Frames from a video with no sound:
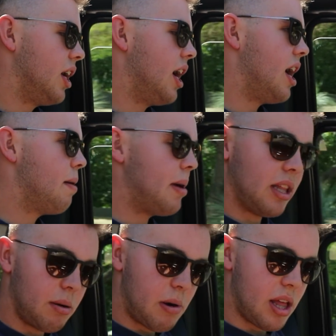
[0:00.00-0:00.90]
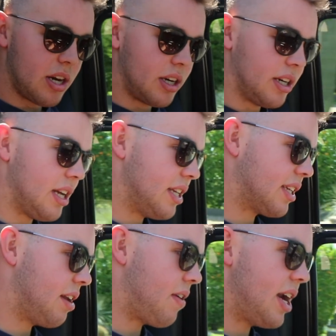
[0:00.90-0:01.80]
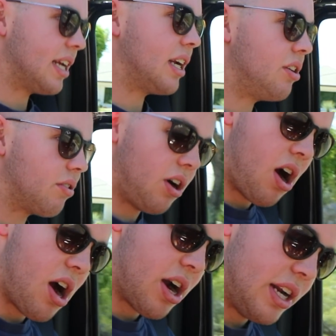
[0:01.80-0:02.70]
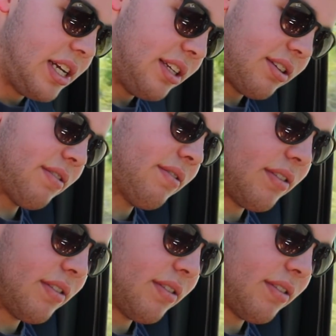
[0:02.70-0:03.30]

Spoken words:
my little brother is getting ready to get a new car. He's